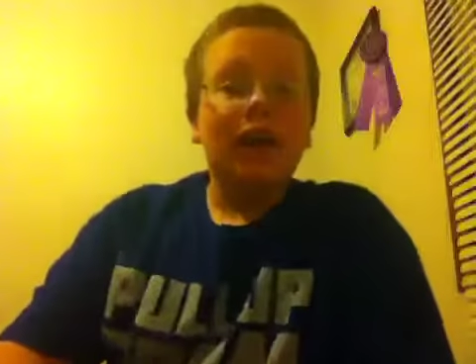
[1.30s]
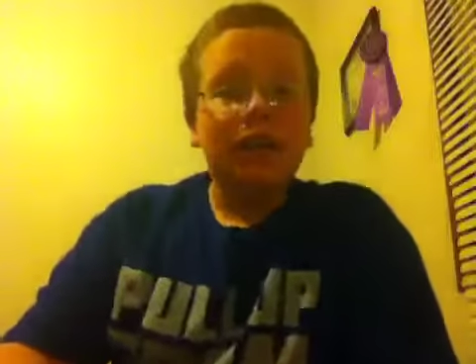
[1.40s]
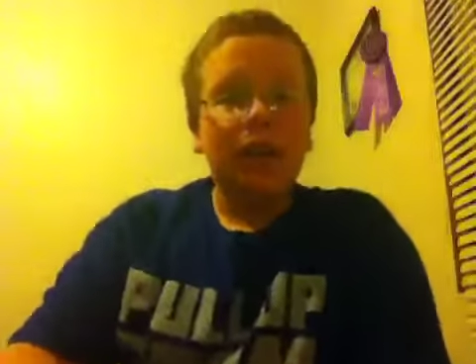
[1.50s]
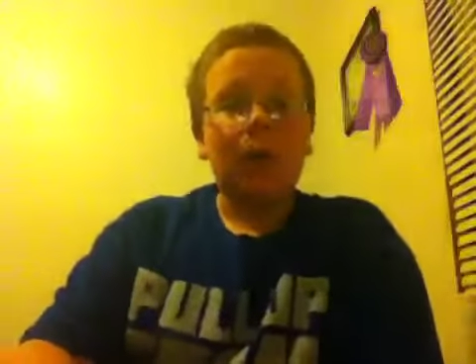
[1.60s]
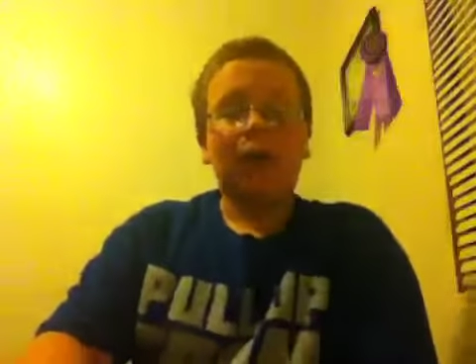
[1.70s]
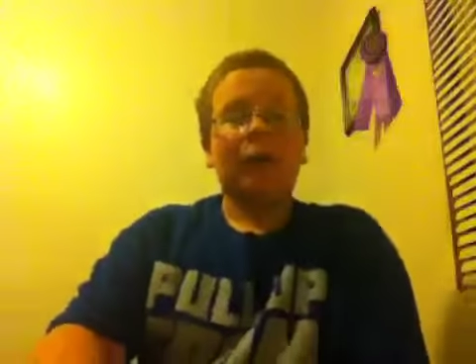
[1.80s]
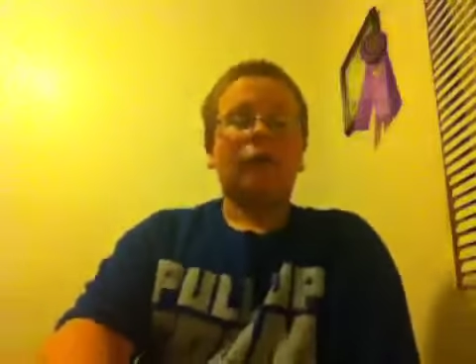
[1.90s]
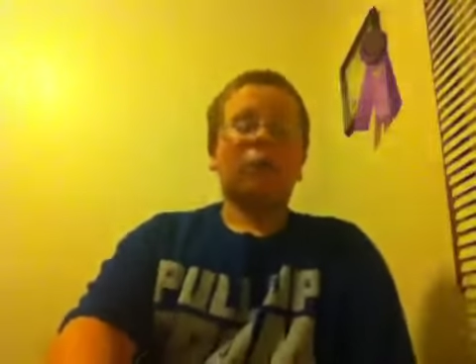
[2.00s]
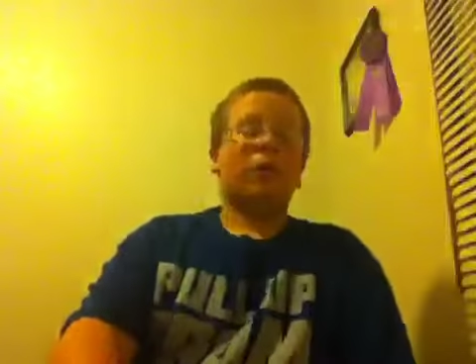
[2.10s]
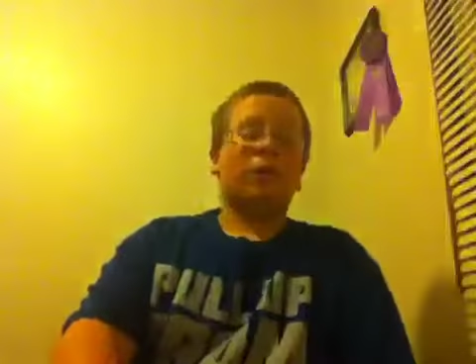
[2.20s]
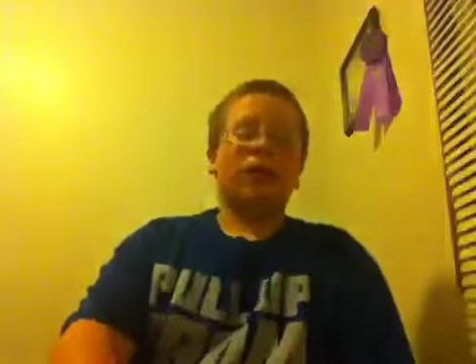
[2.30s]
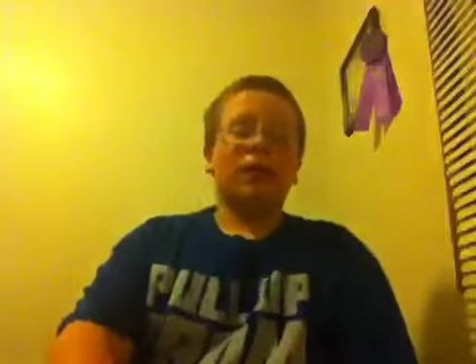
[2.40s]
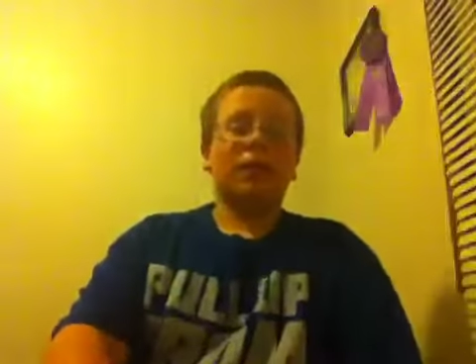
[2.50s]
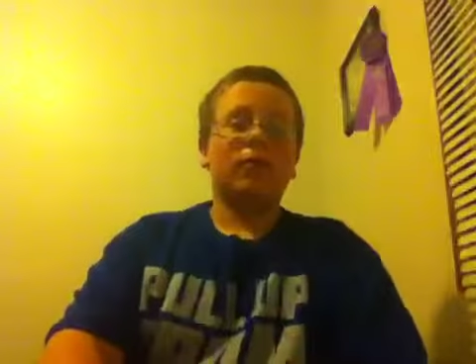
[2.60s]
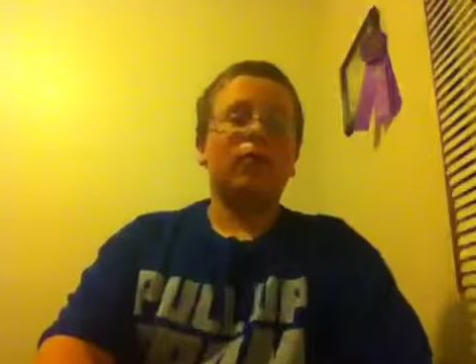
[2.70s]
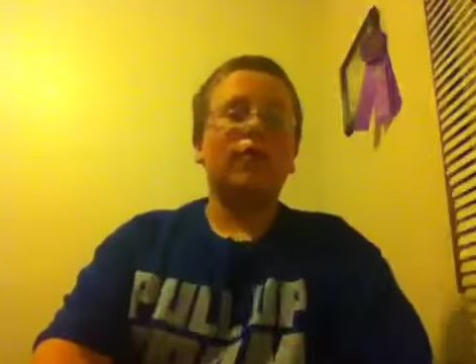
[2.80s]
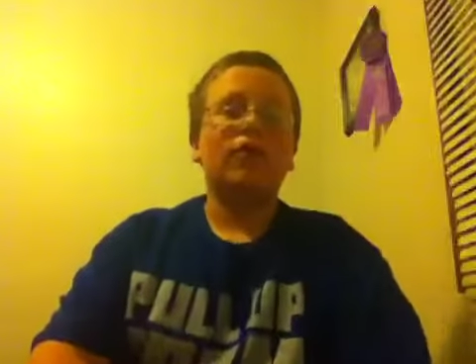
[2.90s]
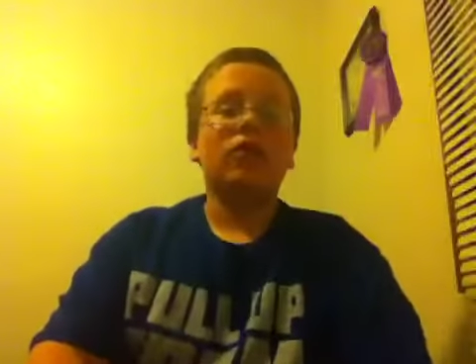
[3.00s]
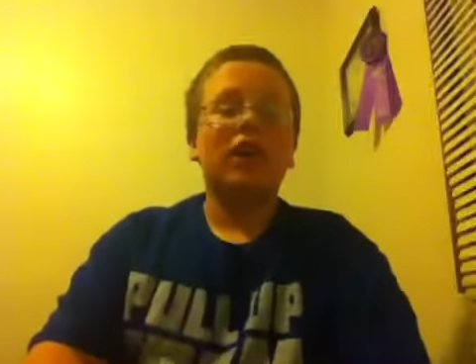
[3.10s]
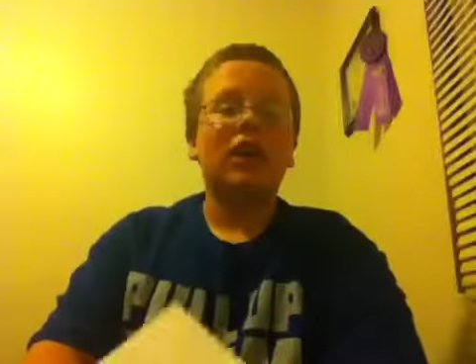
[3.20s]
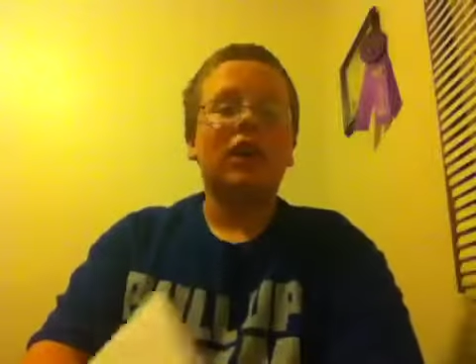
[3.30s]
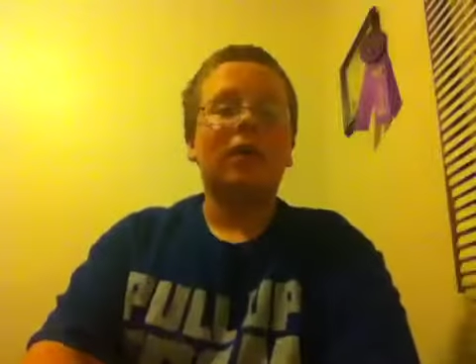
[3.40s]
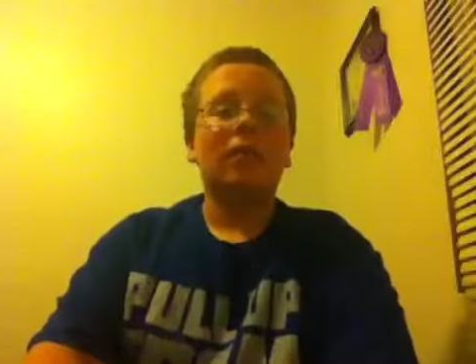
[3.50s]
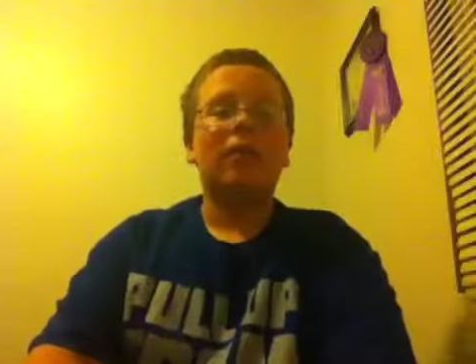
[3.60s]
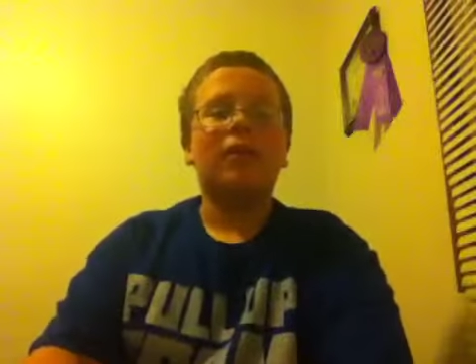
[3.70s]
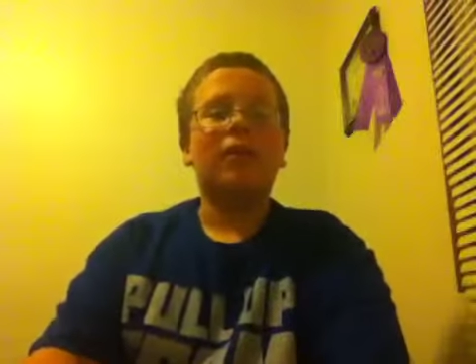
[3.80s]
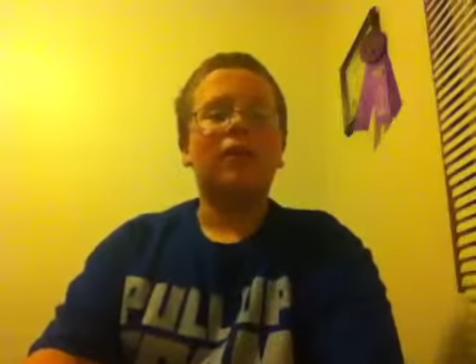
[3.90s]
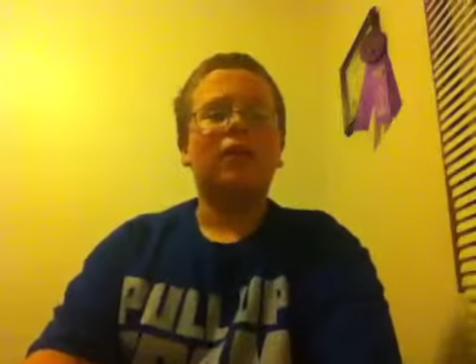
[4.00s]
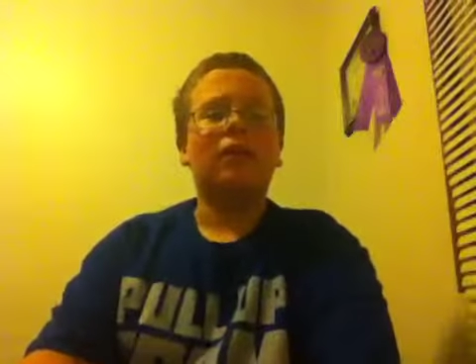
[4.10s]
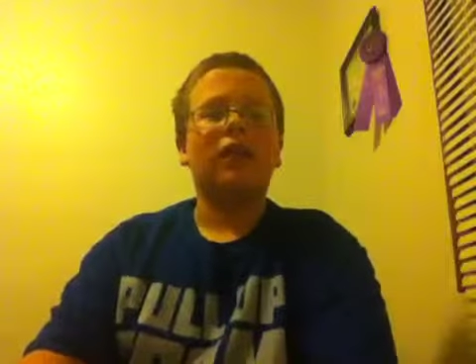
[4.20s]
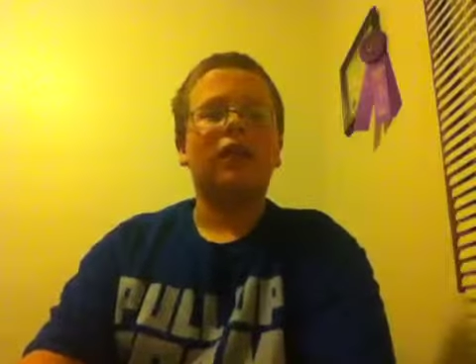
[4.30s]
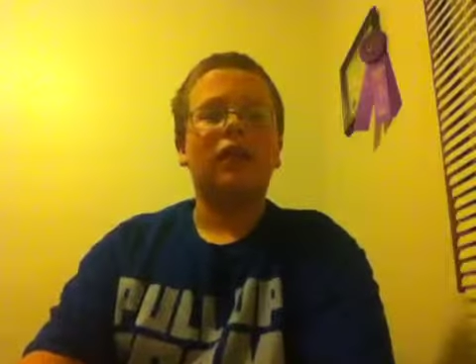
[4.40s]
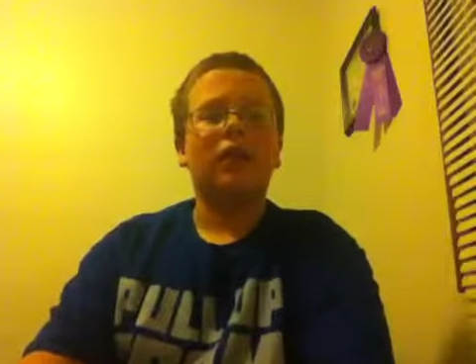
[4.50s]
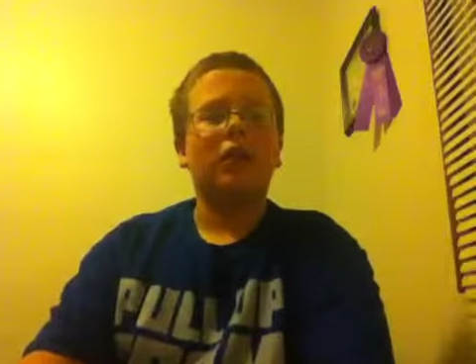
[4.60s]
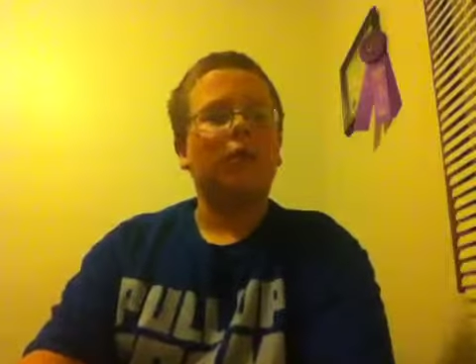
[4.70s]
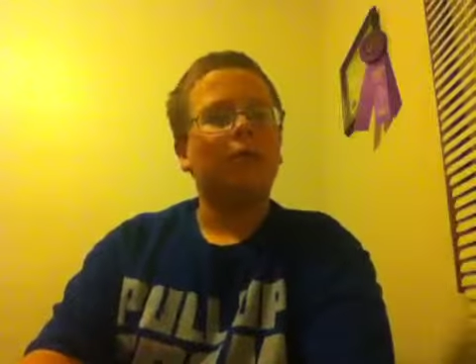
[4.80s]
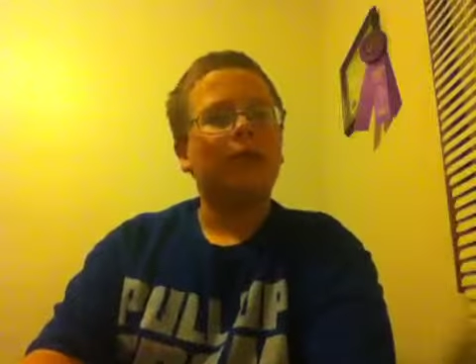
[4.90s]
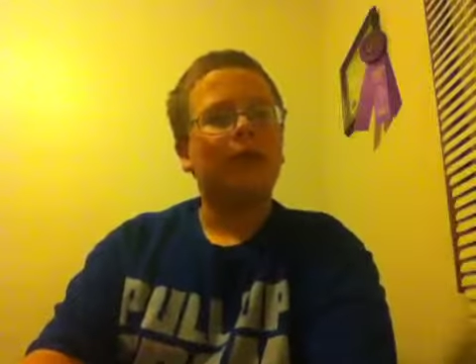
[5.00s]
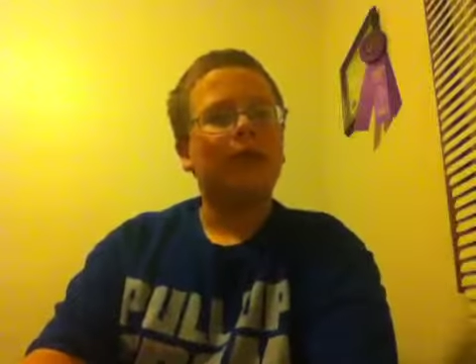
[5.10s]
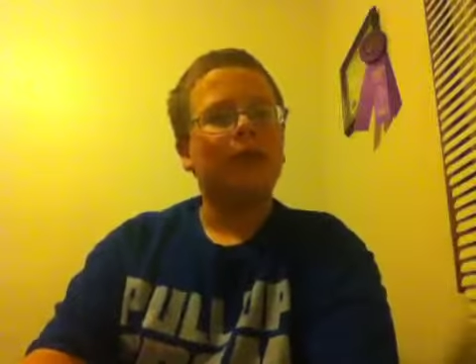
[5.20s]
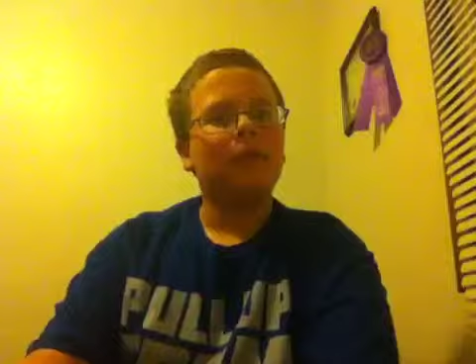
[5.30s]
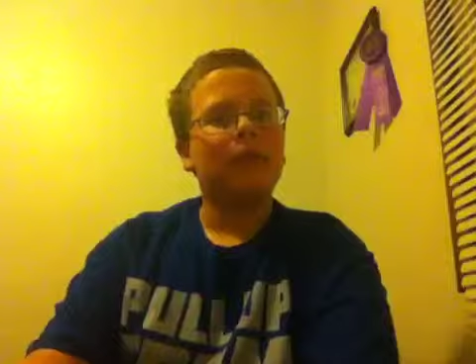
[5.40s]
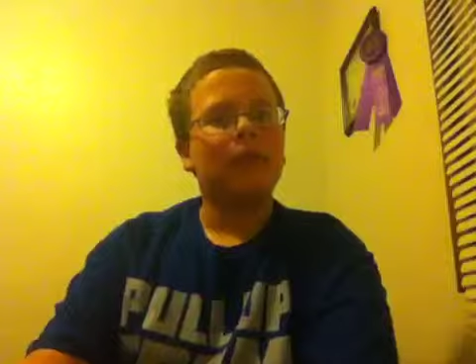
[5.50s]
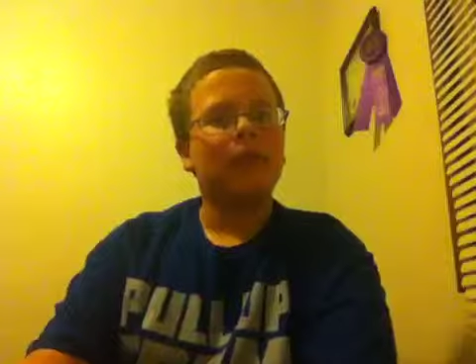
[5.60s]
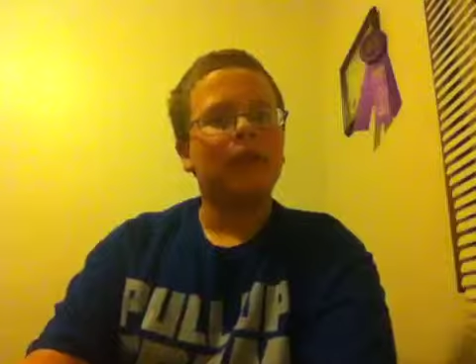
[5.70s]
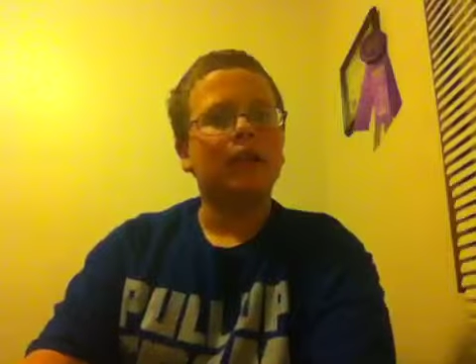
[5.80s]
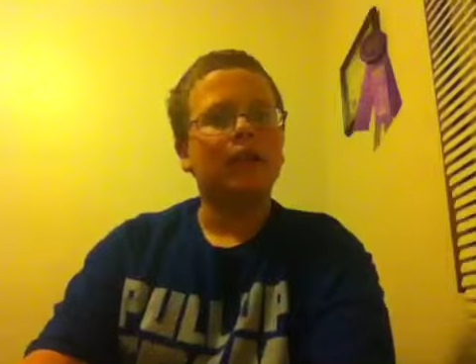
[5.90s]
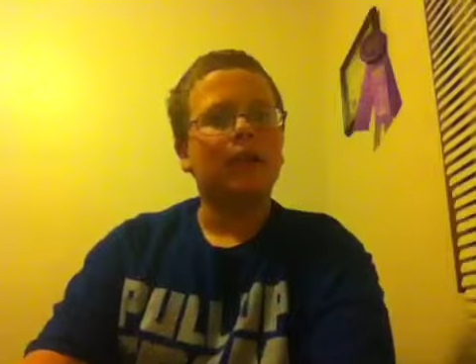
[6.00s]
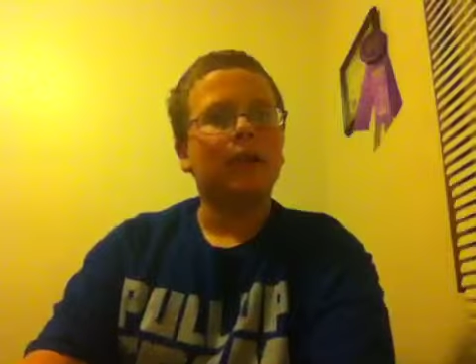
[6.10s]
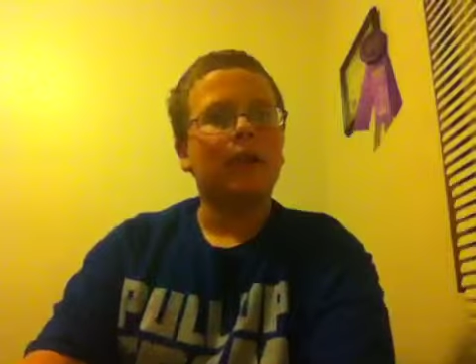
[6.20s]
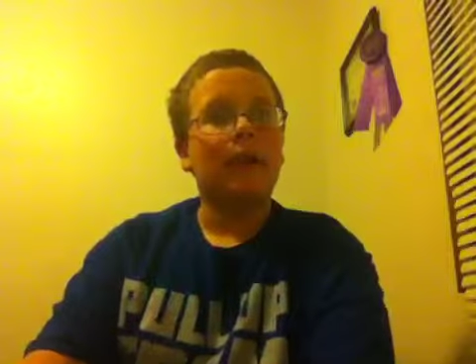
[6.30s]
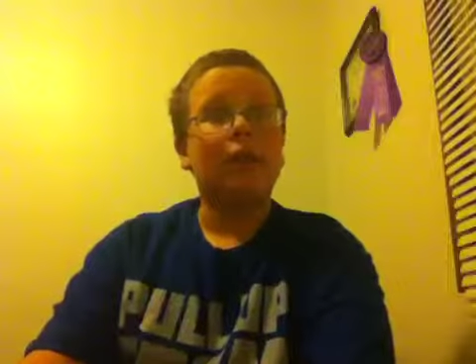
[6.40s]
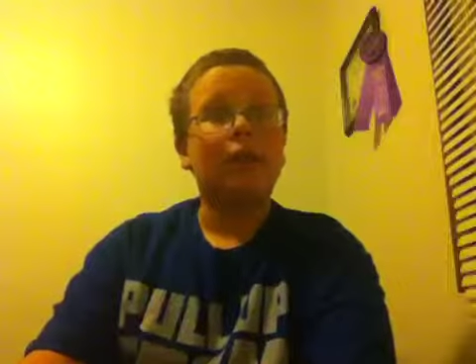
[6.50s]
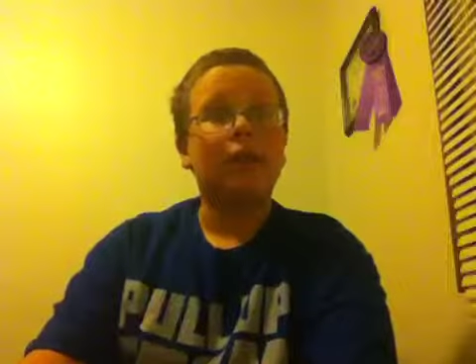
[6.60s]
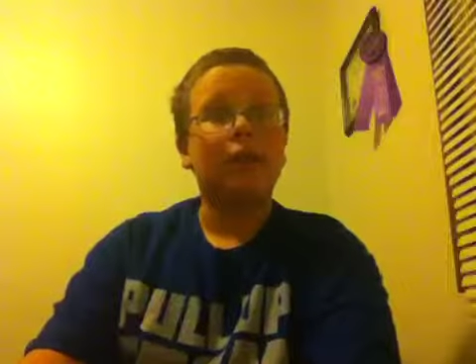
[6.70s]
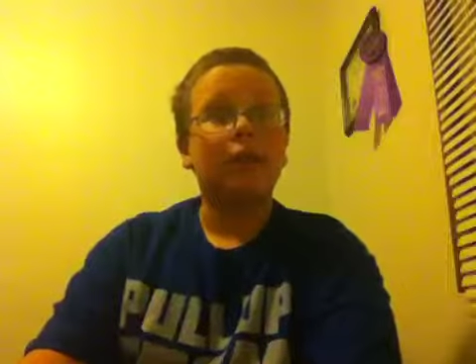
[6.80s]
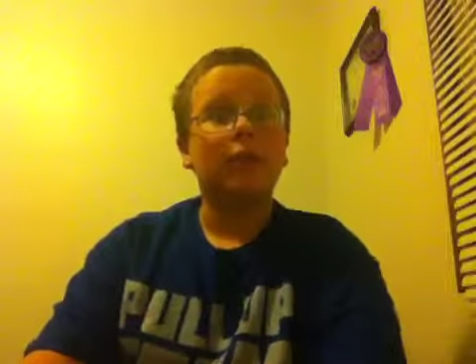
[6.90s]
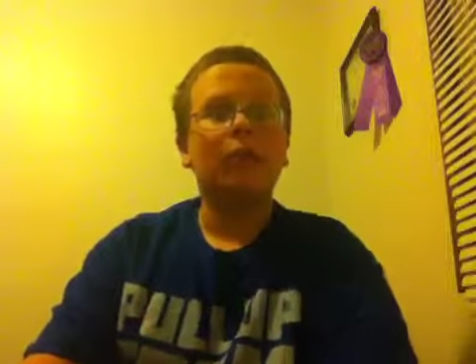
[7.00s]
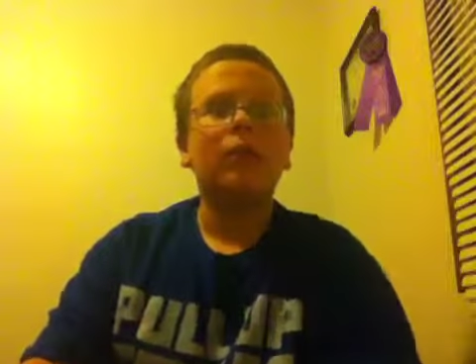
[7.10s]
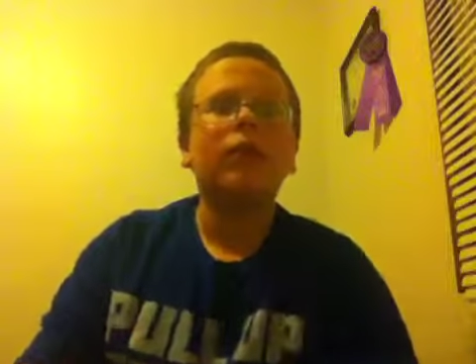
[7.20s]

How's it going everyone? My name is Koifish and um, this video is kind of go pretty fast because uh, my battery's low.